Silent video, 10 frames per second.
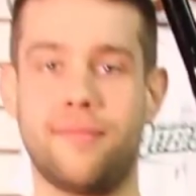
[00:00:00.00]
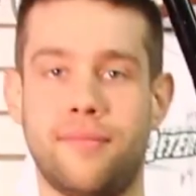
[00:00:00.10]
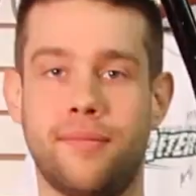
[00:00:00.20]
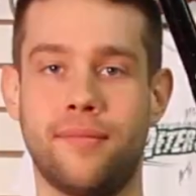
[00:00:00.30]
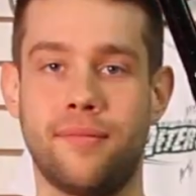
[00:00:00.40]
a
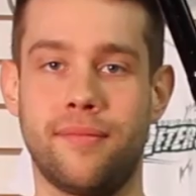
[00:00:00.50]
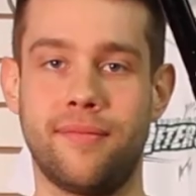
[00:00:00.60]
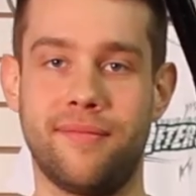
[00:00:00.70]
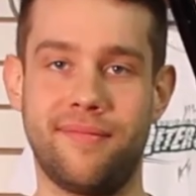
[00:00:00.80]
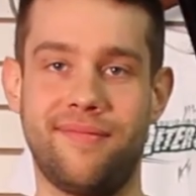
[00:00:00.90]
price,
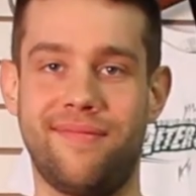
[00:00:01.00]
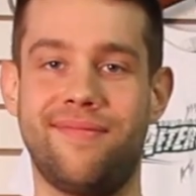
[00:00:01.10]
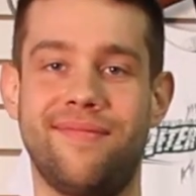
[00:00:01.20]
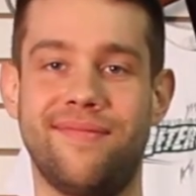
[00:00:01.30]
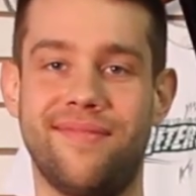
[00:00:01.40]
please give us a
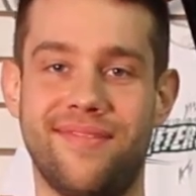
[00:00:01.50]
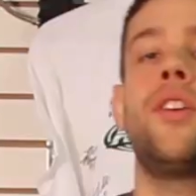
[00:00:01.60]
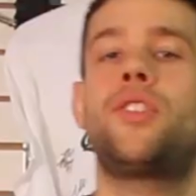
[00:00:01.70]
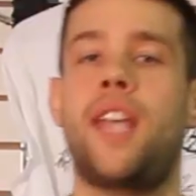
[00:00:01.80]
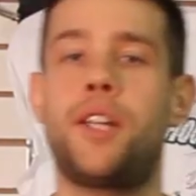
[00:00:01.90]
call.
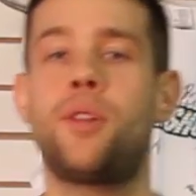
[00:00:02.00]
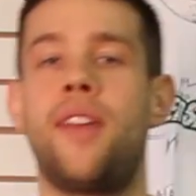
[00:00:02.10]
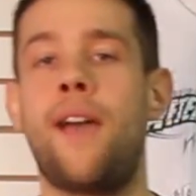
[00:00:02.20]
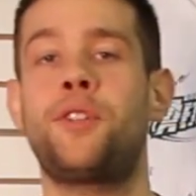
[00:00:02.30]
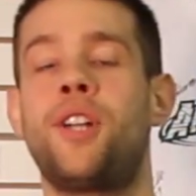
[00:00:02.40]
Staying true to
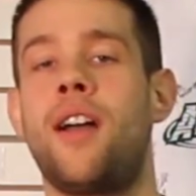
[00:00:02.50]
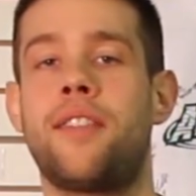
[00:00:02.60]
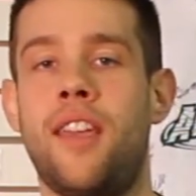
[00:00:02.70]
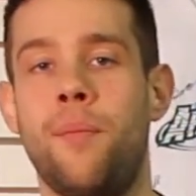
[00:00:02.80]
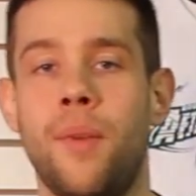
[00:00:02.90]
the Aftershock
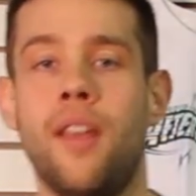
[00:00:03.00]
theme,